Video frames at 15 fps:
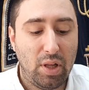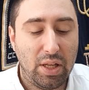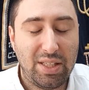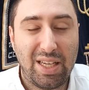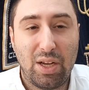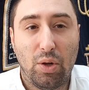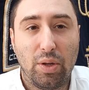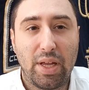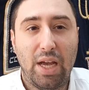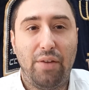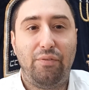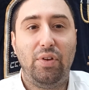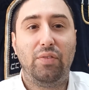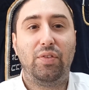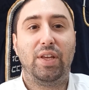Let's say you only had
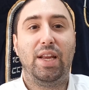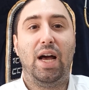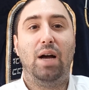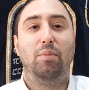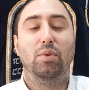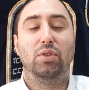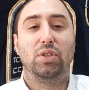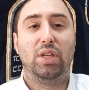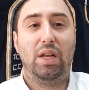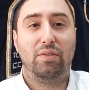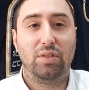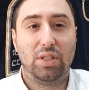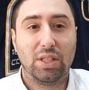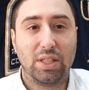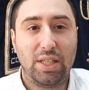15 amos. You didn't have
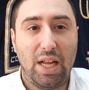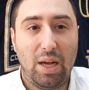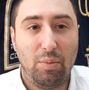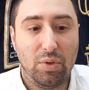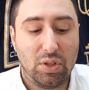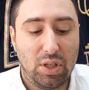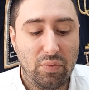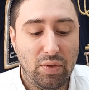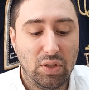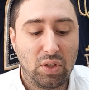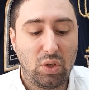16 amos difference.